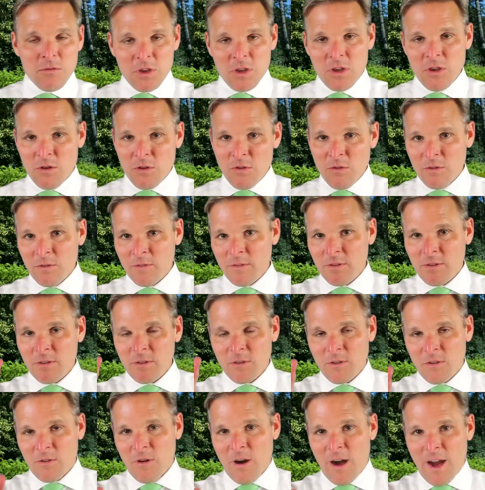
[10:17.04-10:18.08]
Q,
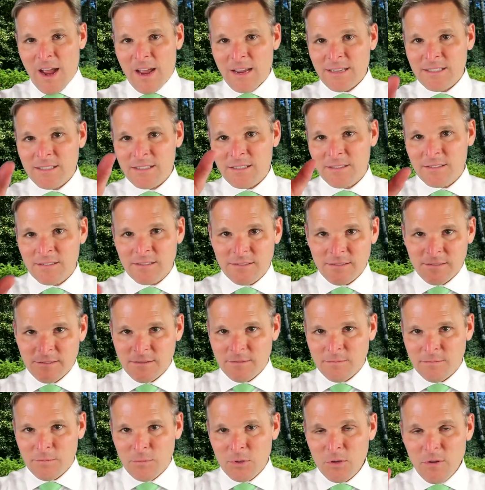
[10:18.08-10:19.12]
grass,
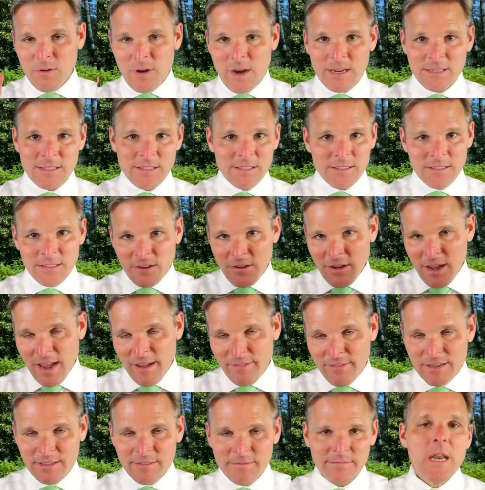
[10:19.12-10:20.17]
bluegrass. There you
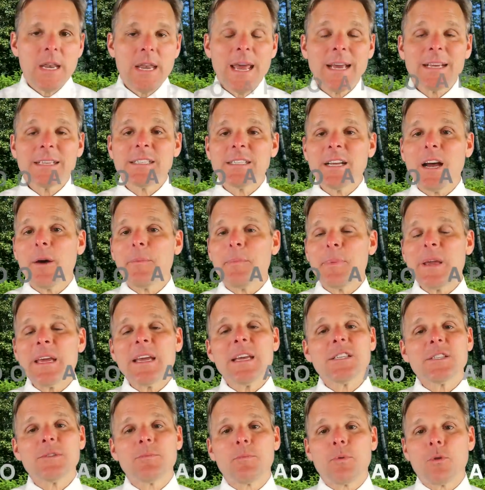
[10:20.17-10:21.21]
have it. Next up
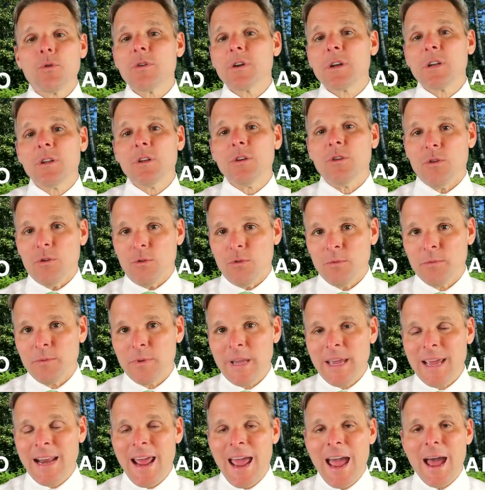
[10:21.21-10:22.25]
is Brewgaloo.
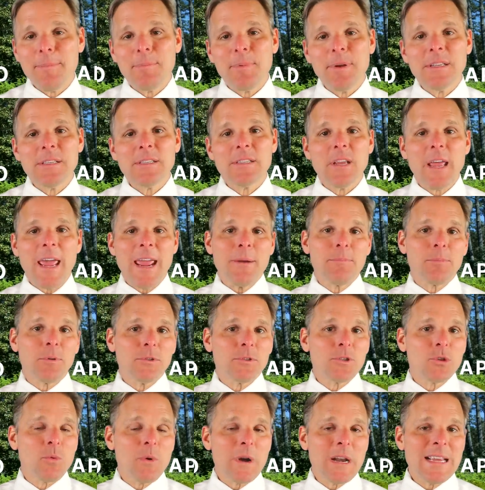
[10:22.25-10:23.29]
It happens April
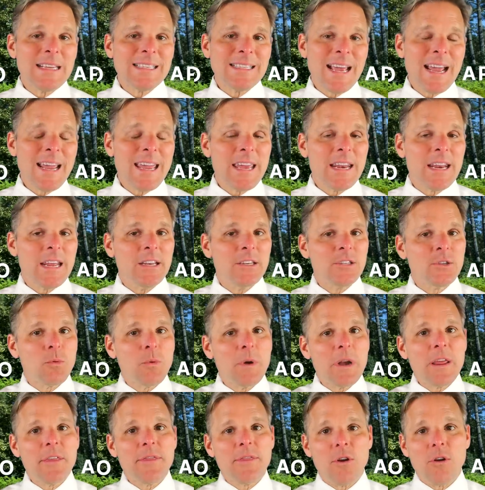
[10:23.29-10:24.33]
twenty-second and
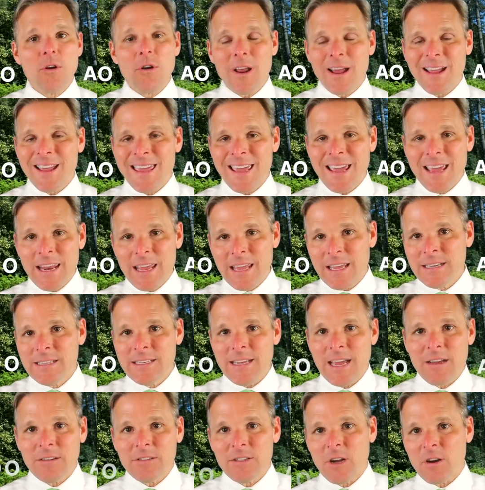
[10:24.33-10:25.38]
twenty-third, again in
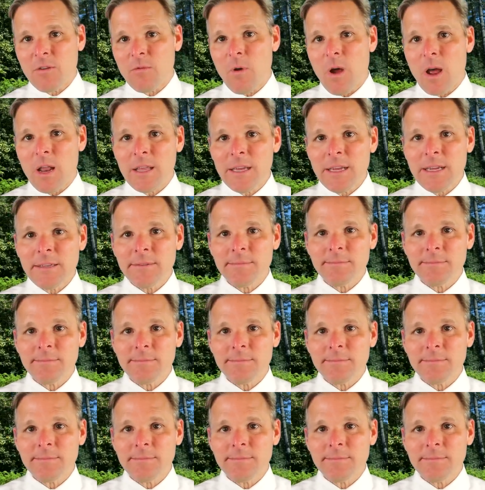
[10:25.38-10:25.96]
downtown Raleigh.